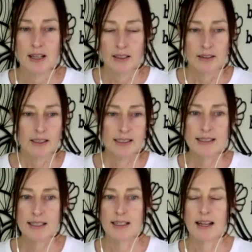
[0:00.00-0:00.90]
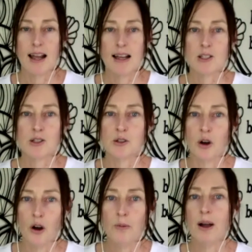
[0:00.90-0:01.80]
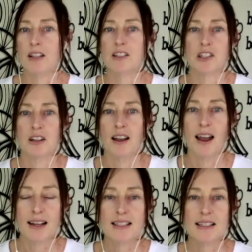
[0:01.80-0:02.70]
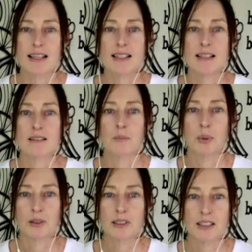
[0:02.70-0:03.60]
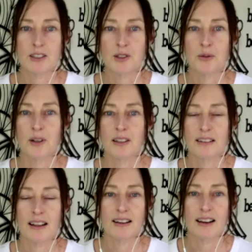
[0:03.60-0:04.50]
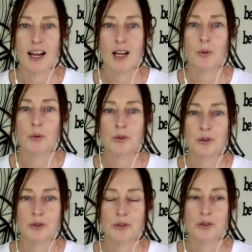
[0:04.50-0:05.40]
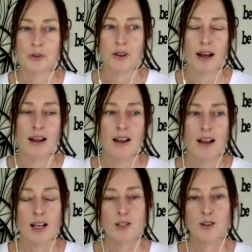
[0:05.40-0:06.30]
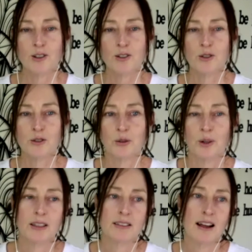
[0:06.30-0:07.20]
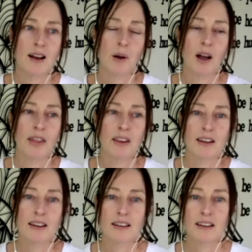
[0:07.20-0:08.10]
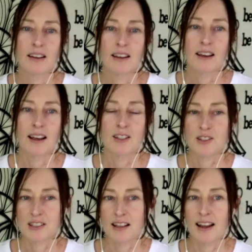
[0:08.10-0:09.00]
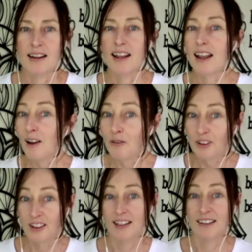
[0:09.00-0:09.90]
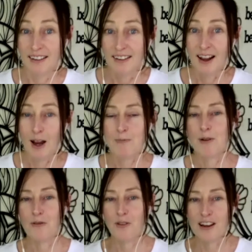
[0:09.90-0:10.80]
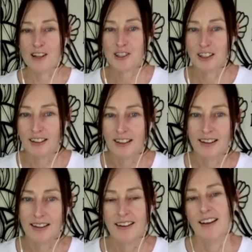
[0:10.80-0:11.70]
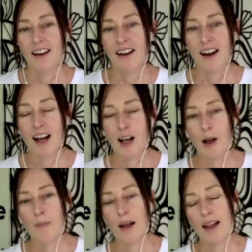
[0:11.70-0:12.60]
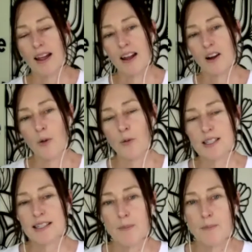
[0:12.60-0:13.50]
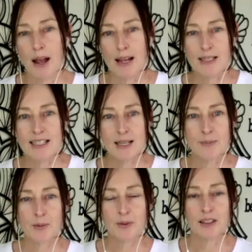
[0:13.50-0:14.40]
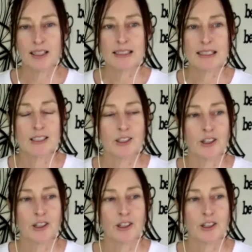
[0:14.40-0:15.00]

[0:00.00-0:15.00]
LinkedIn has so much access built into it that enables you to do that, as long as you do it, I think, as you say, carefully and professionally. And I would say baby steps with LinkedIn.